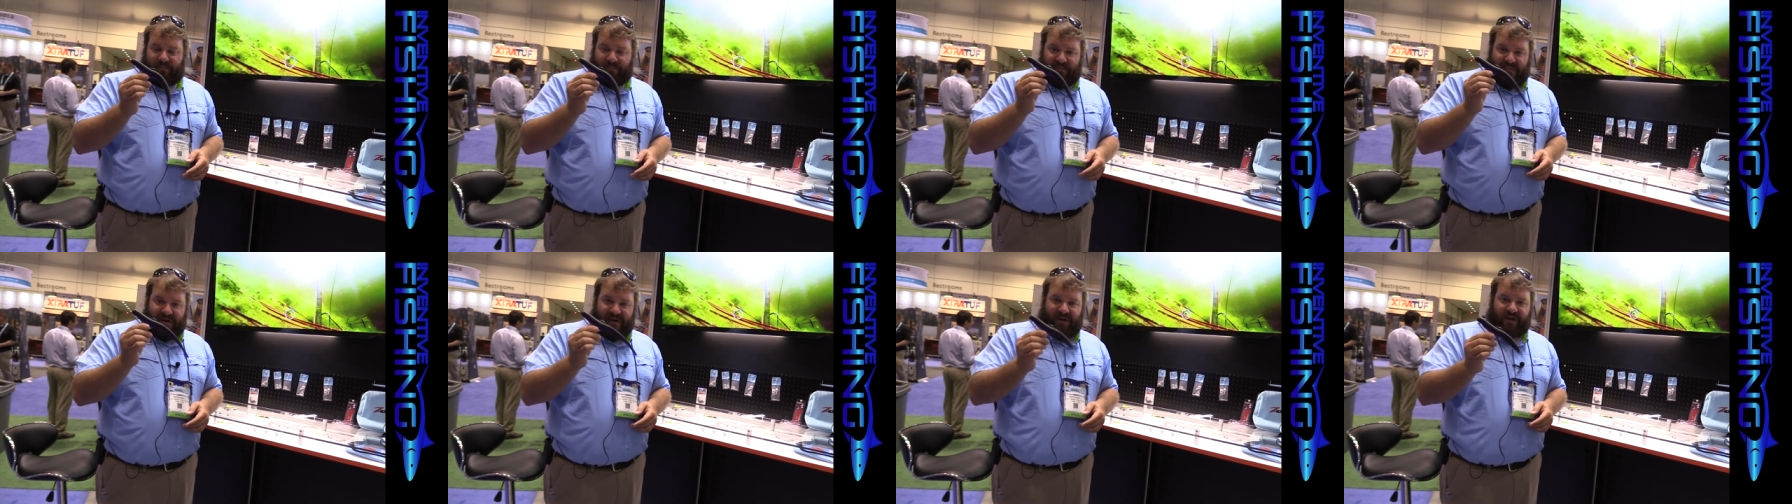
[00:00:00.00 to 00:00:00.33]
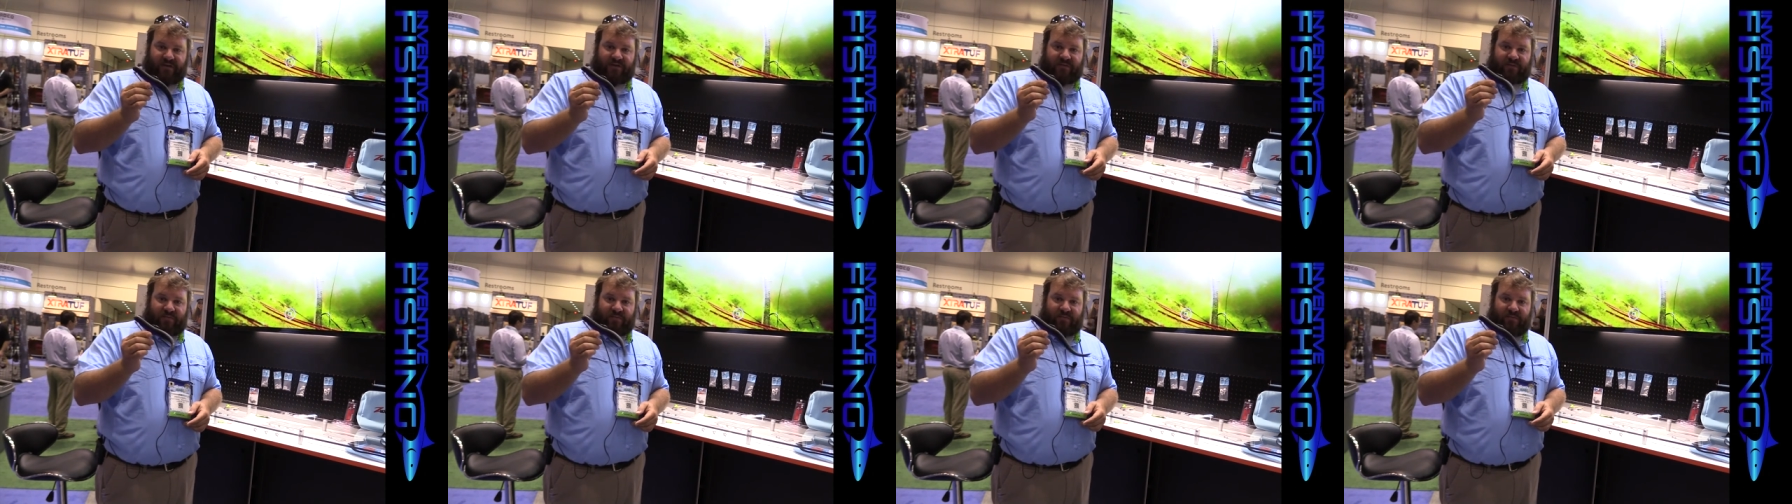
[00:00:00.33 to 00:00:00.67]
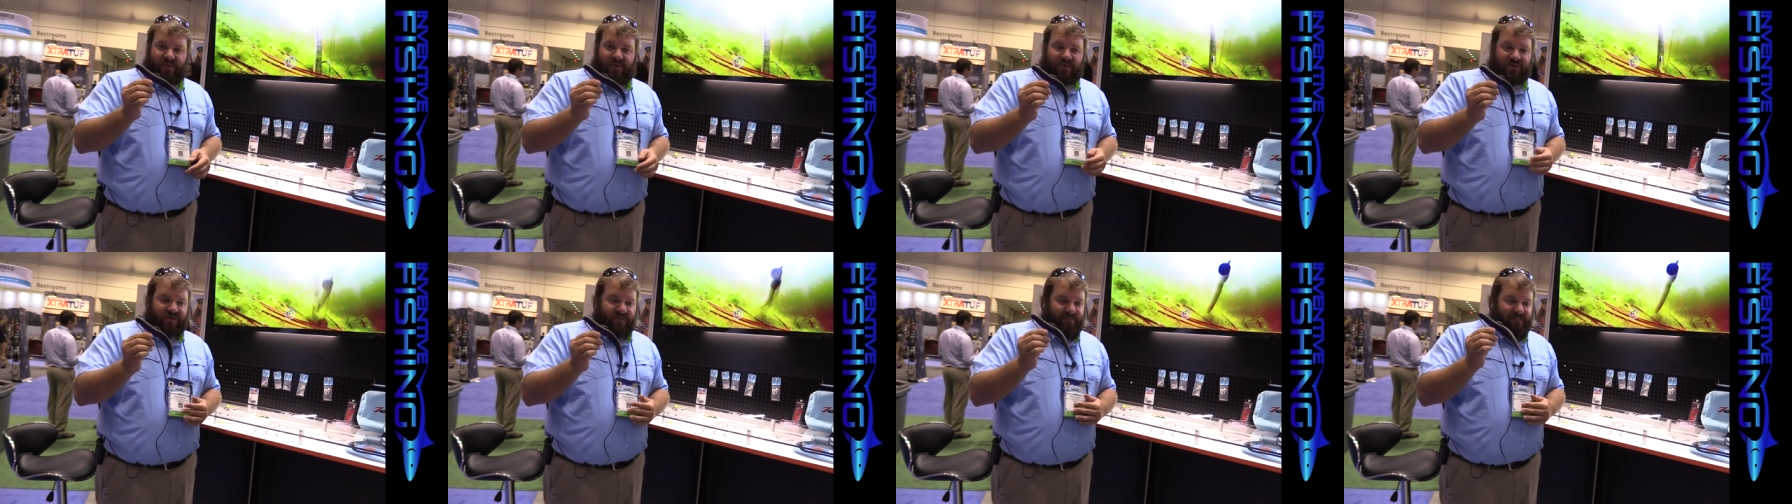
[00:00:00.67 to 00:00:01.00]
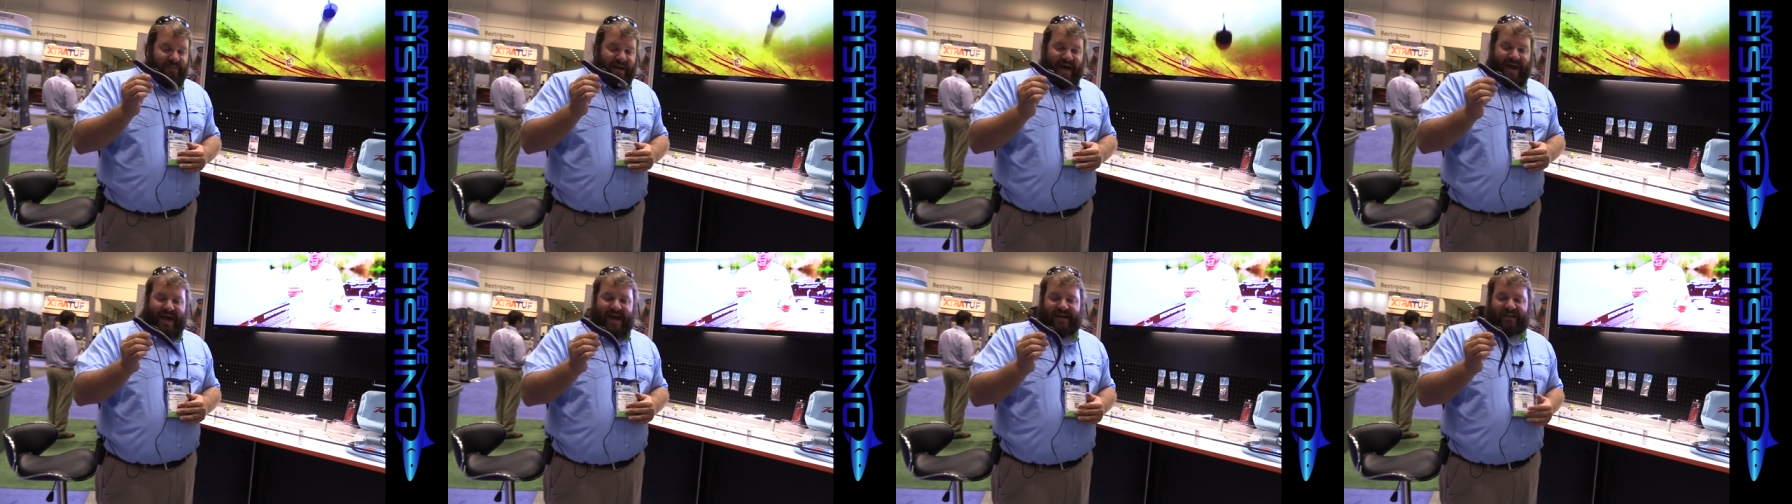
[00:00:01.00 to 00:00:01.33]
biggest, most
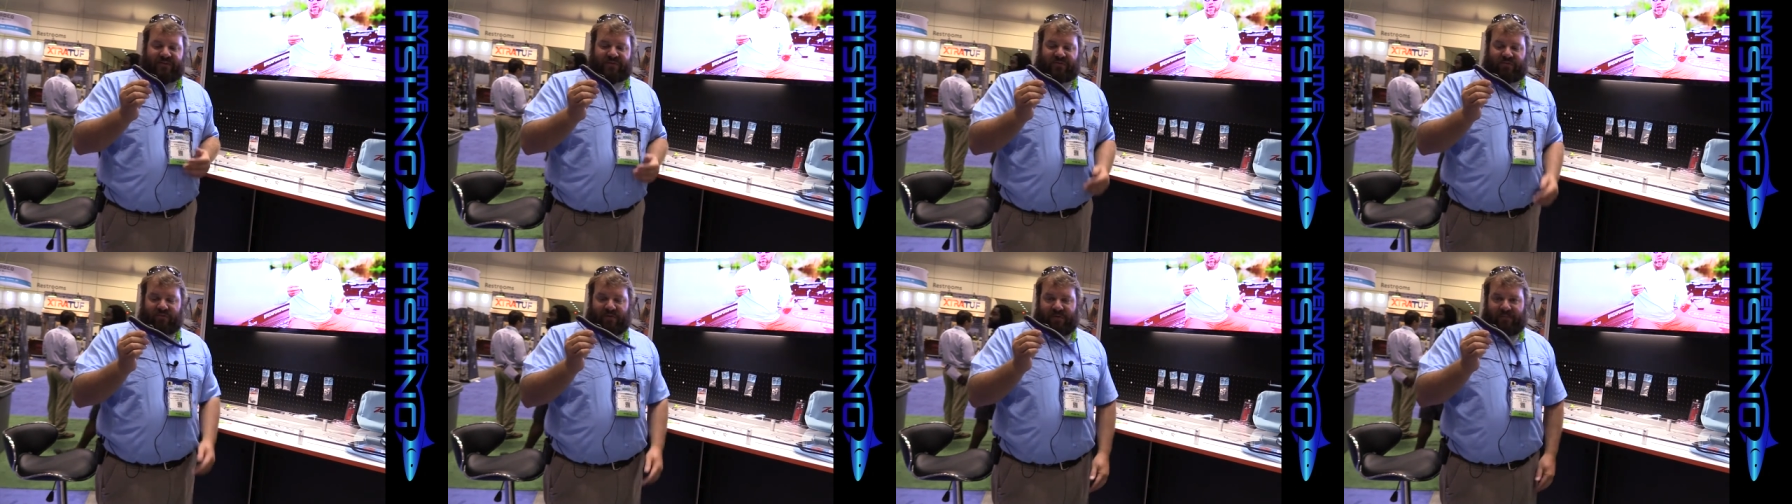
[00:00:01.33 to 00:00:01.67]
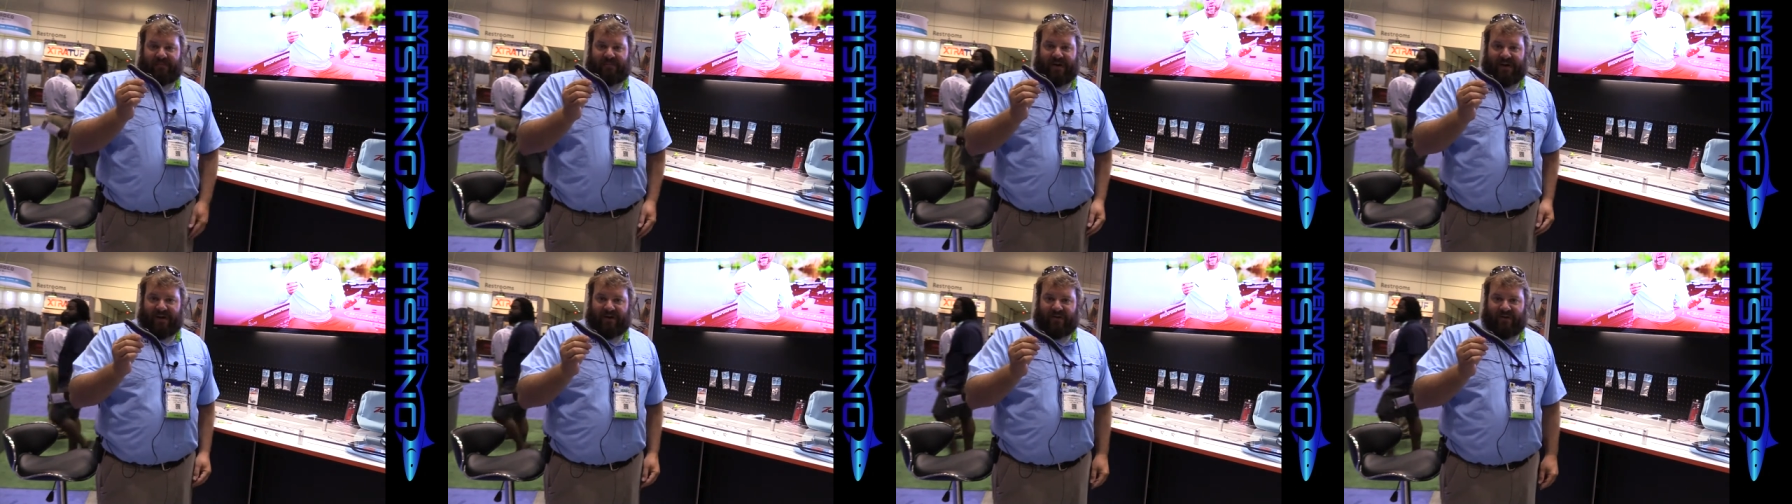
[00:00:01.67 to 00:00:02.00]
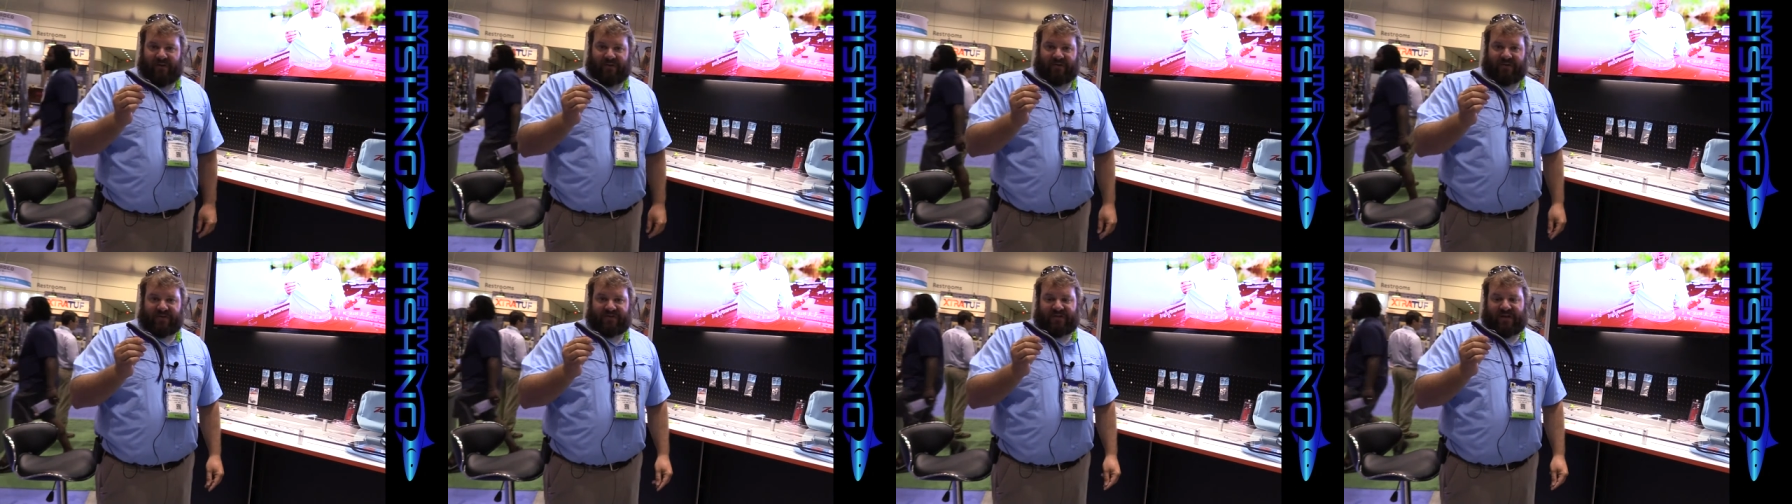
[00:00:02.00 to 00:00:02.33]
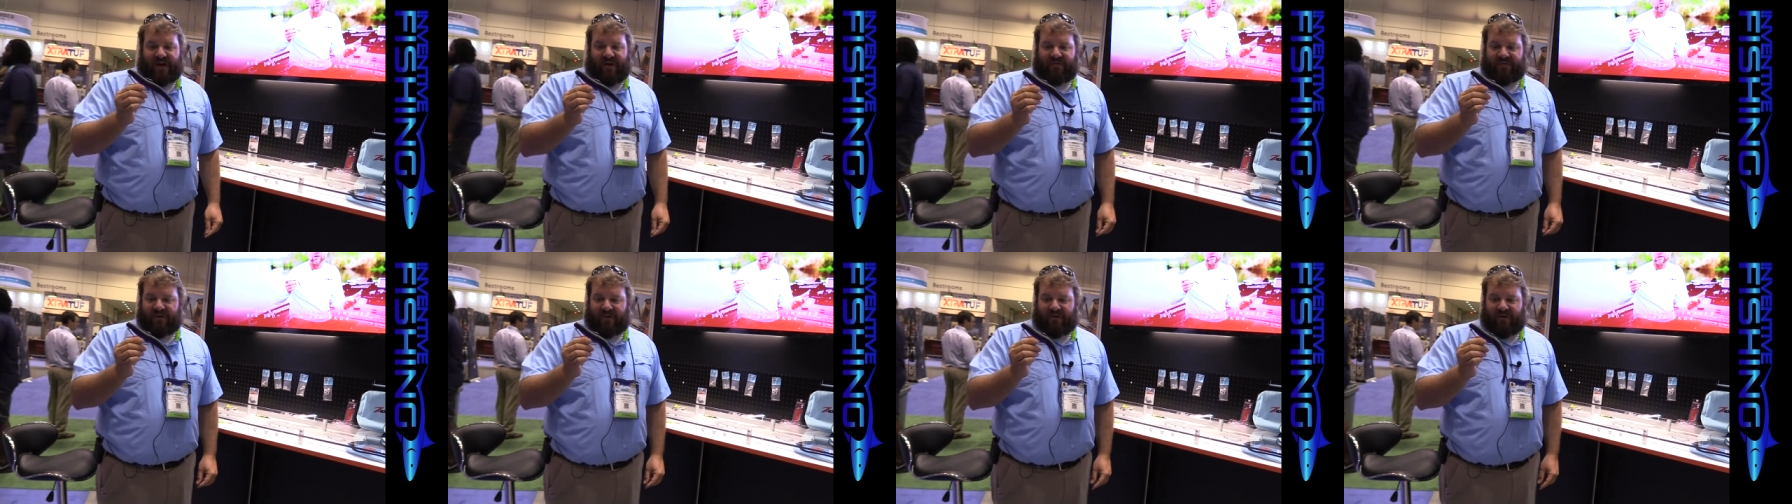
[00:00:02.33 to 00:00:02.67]
bad swim bait hook that's
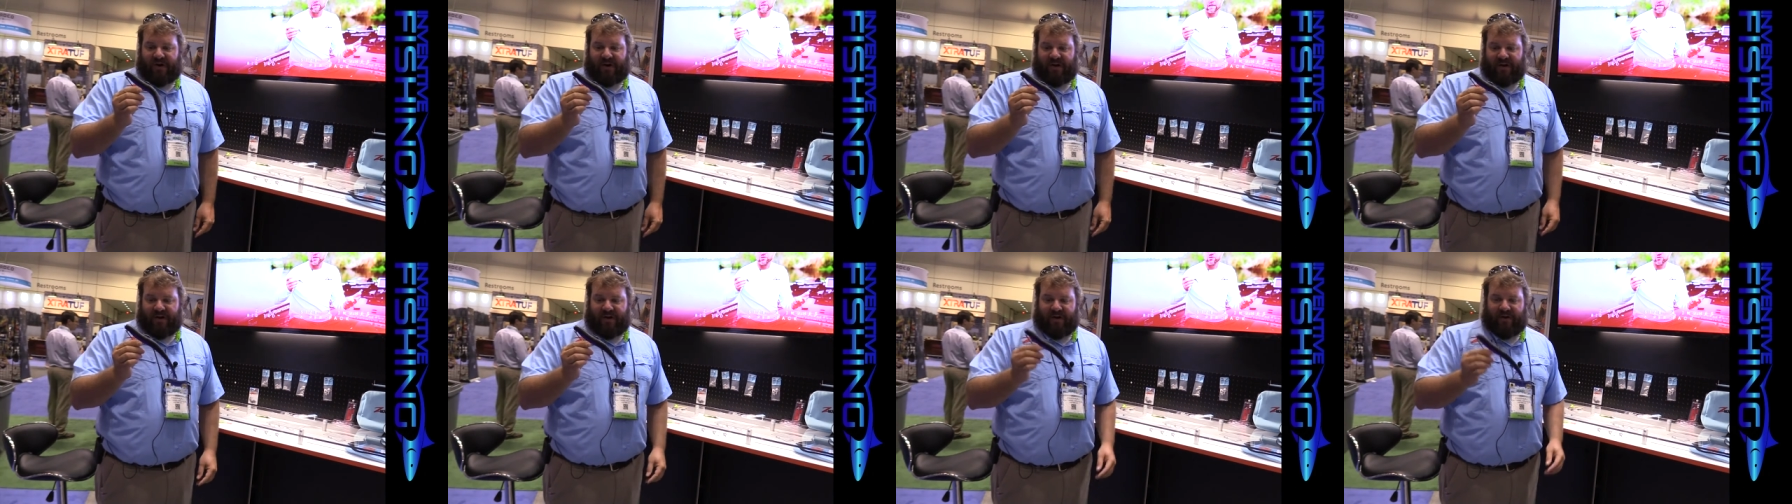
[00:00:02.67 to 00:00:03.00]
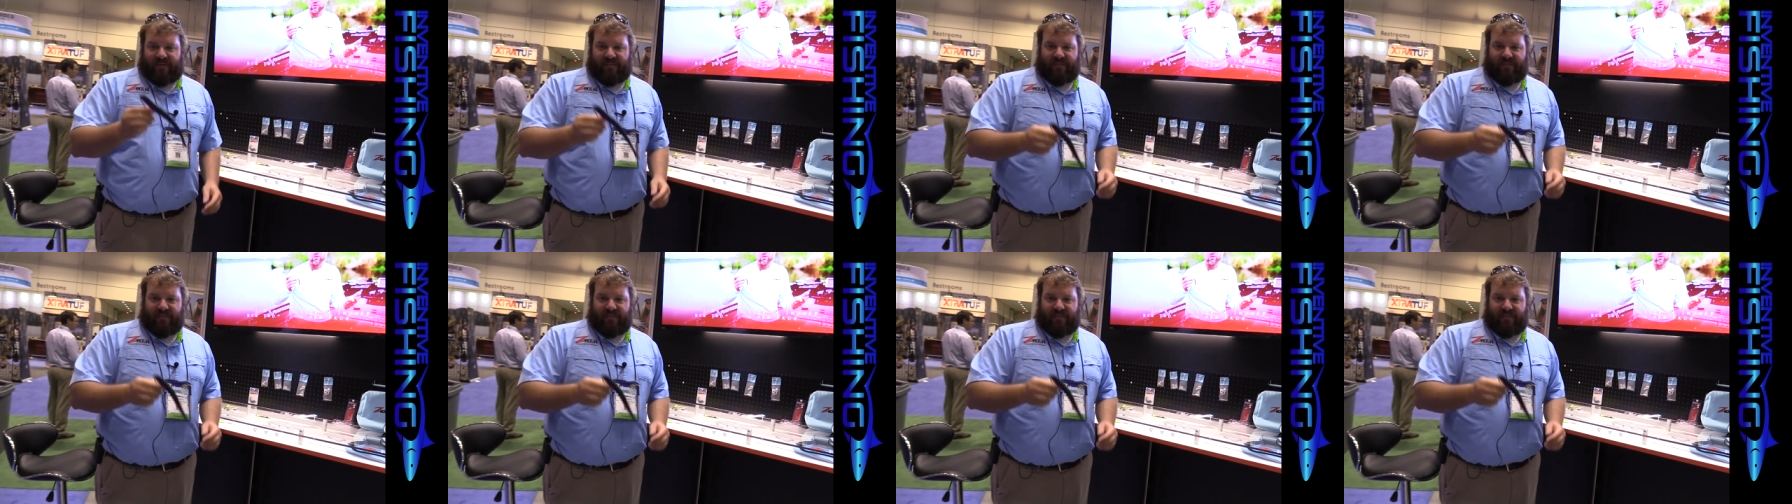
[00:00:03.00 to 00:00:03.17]
out there right now.